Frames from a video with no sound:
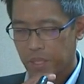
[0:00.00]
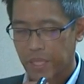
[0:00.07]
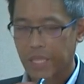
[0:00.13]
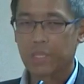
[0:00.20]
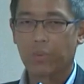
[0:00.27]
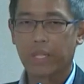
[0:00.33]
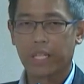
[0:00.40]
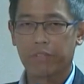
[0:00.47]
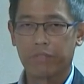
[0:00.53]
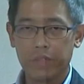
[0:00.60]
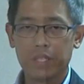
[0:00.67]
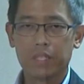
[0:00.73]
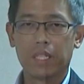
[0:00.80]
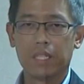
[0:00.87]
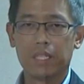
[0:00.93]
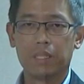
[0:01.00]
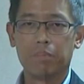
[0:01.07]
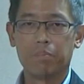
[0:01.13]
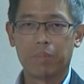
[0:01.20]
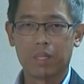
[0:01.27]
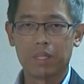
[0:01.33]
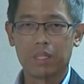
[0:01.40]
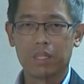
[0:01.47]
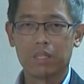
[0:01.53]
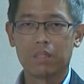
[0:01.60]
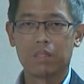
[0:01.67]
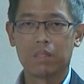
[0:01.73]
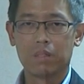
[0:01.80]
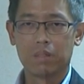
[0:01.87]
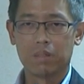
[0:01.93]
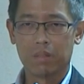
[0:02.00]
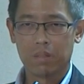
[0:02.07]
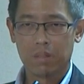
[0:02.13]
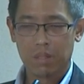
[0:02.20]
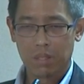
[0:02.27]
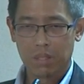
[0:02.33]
that's why I feel that it's important to